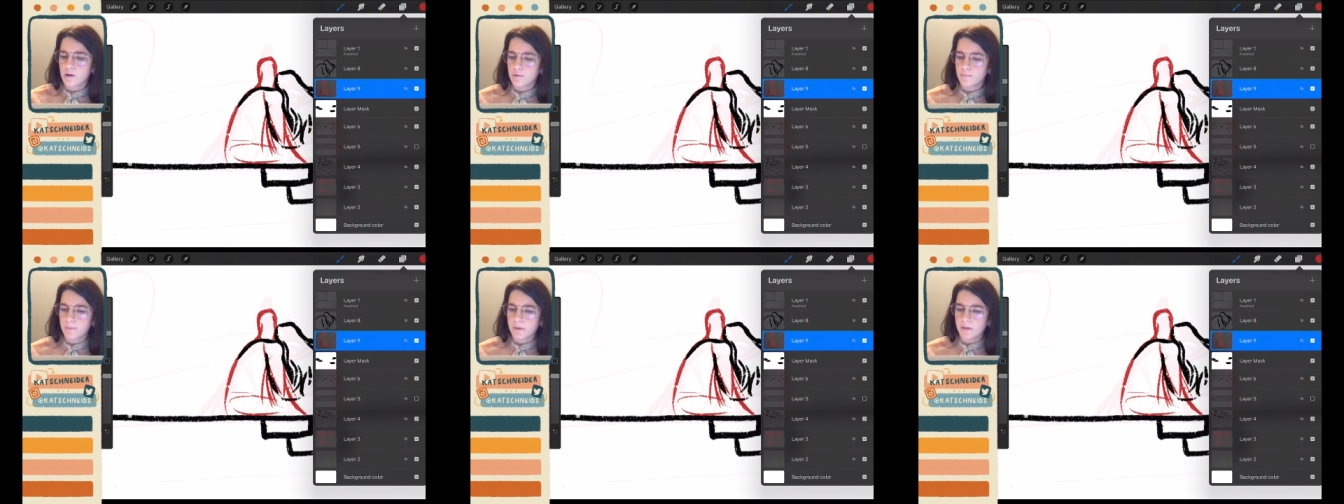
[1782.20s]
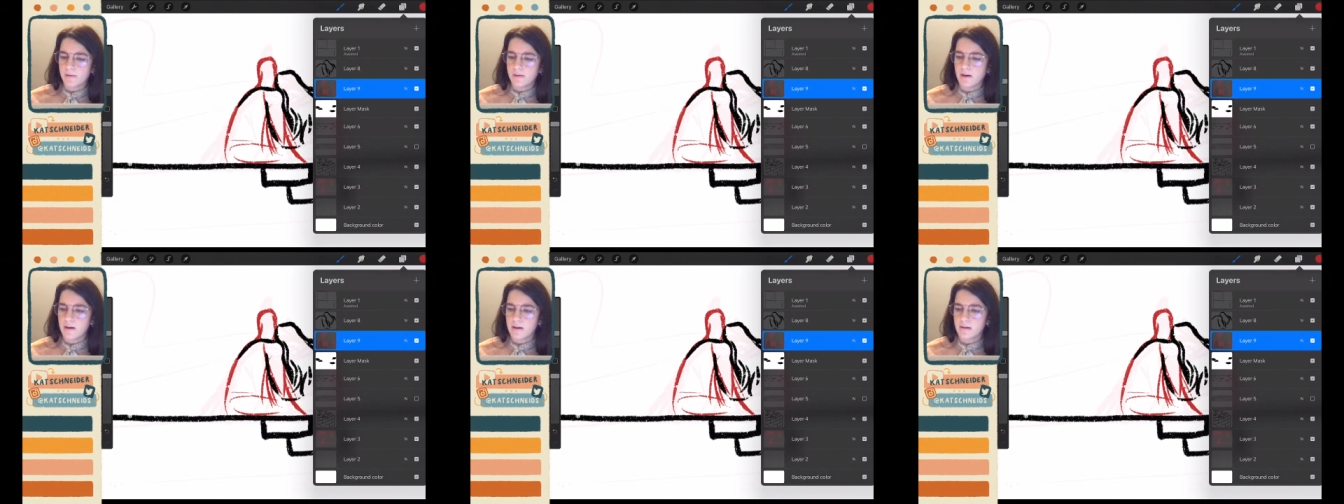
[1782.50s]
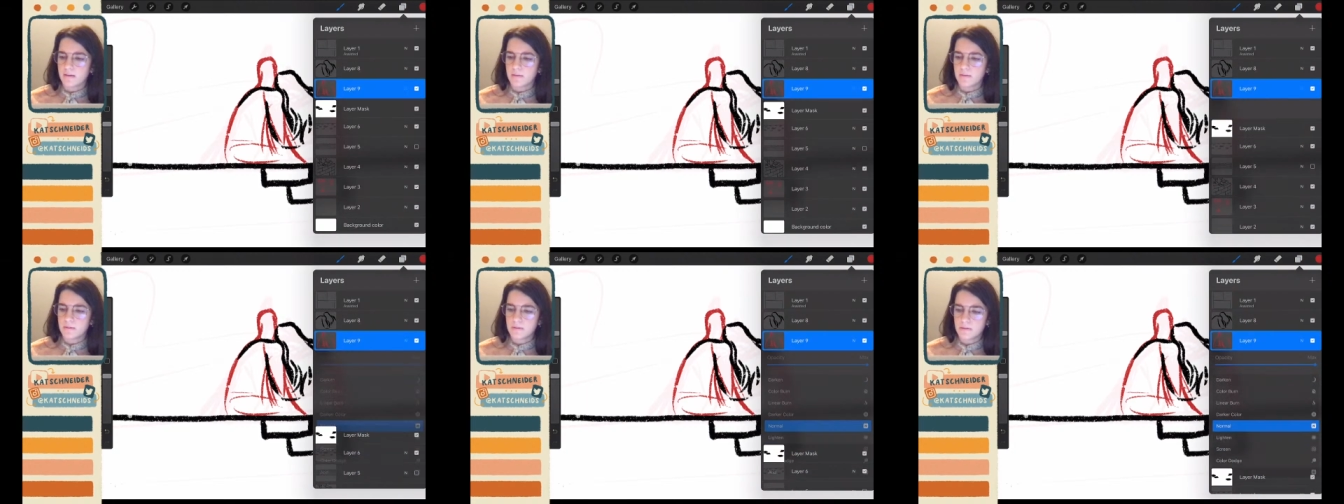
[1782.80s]
are my
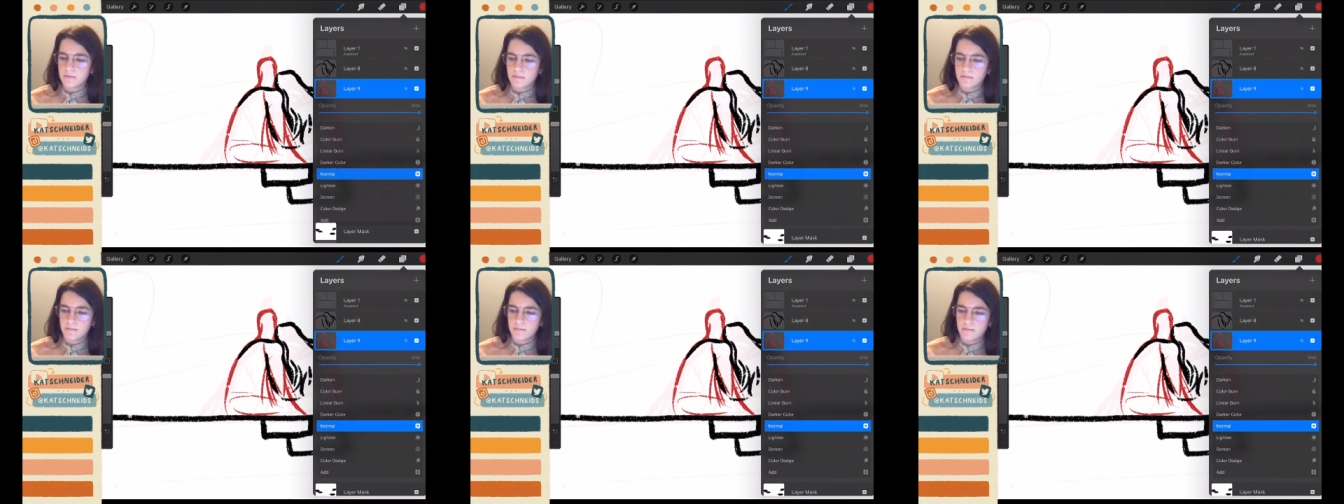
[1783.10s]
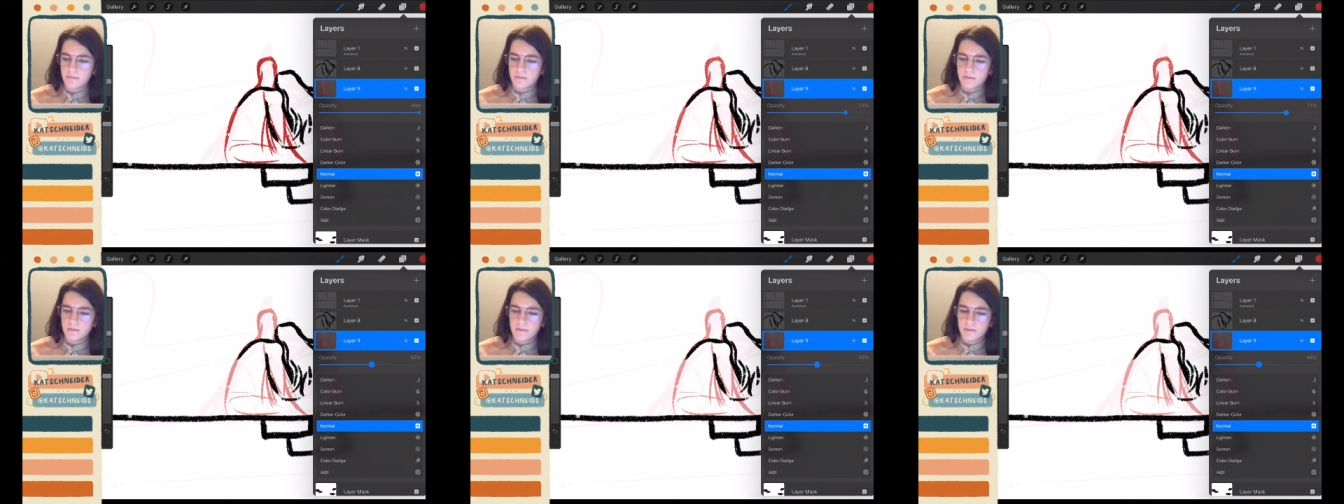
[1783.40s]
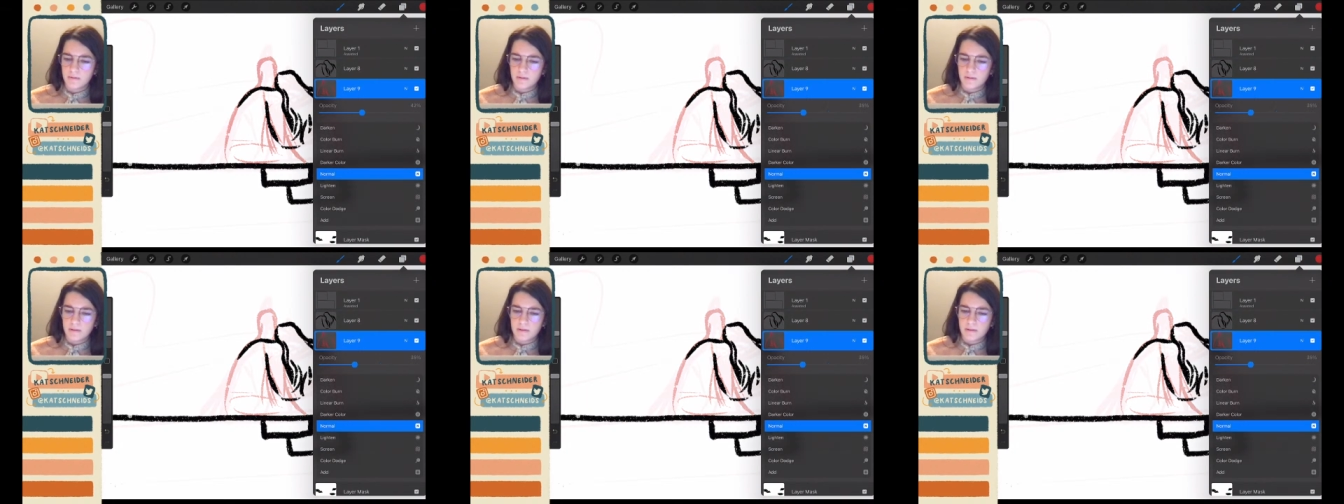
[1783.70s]
lines
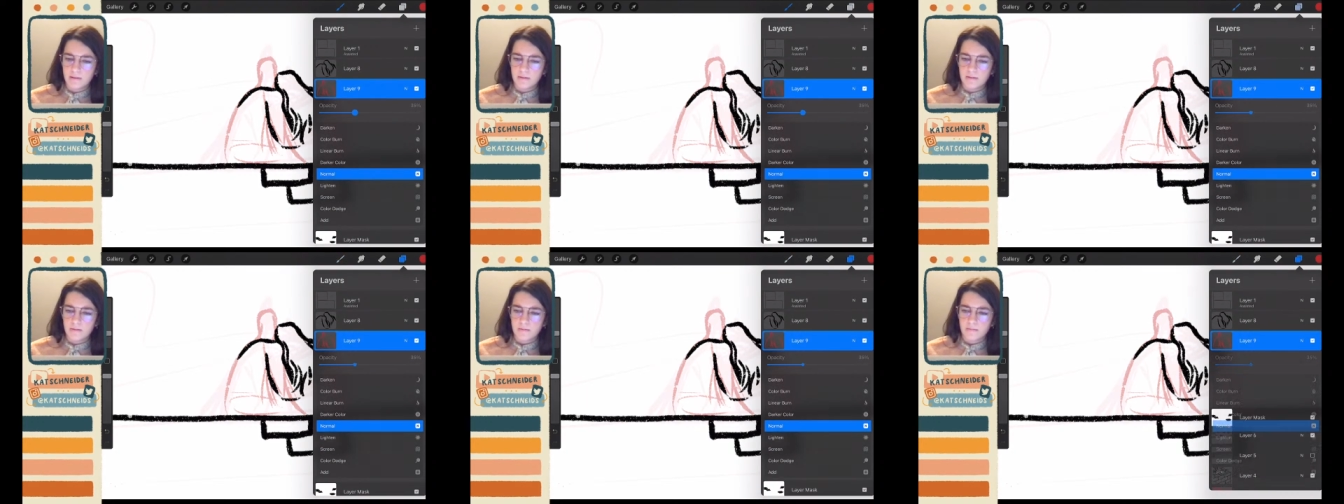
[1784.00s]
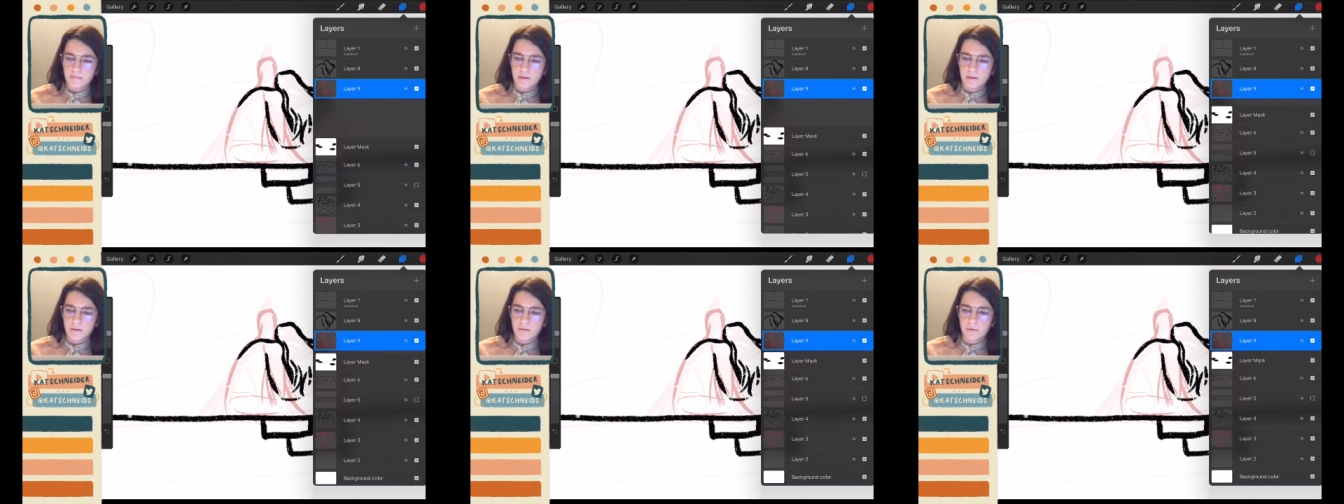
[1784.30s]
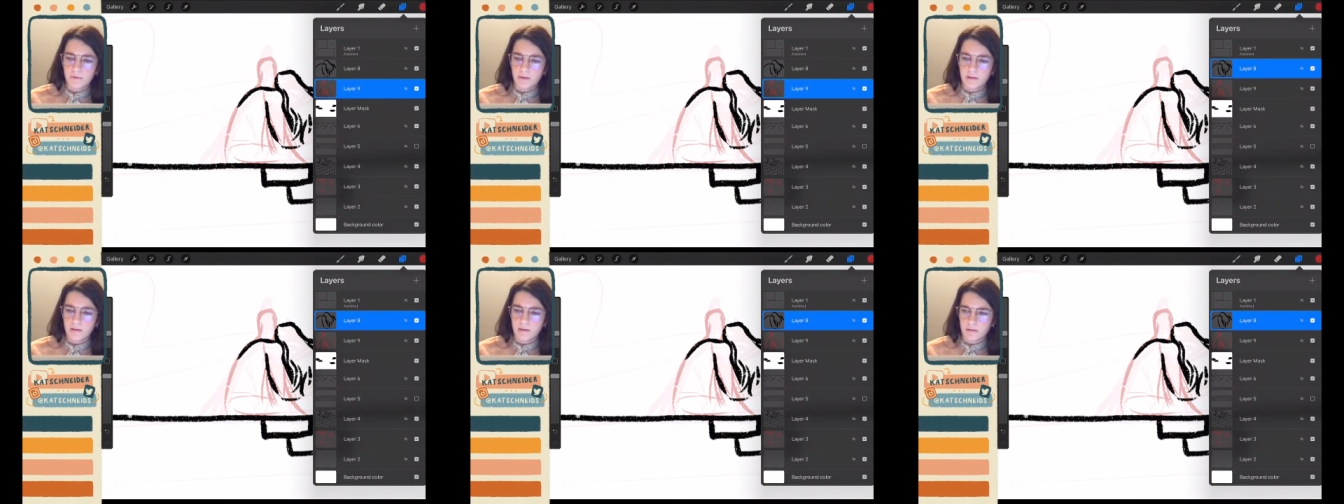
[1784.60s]
right
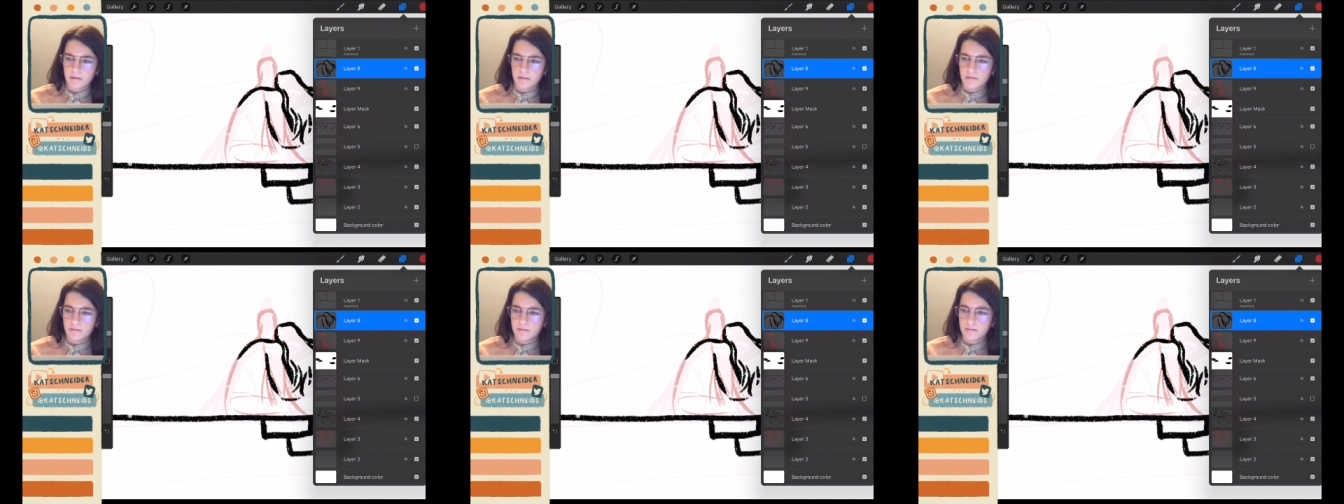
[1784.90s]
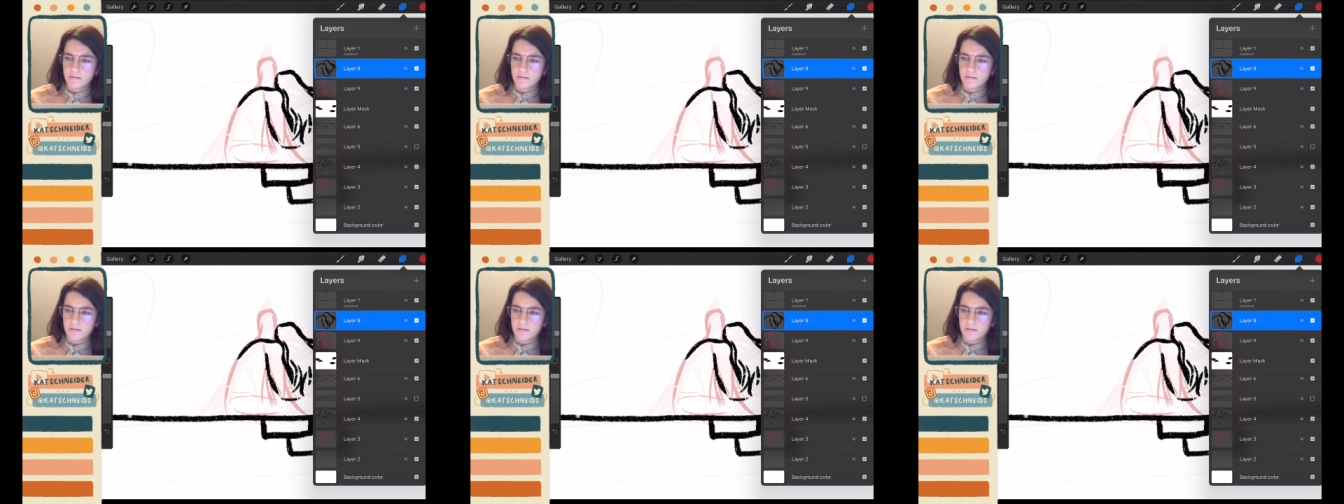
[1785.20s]
away.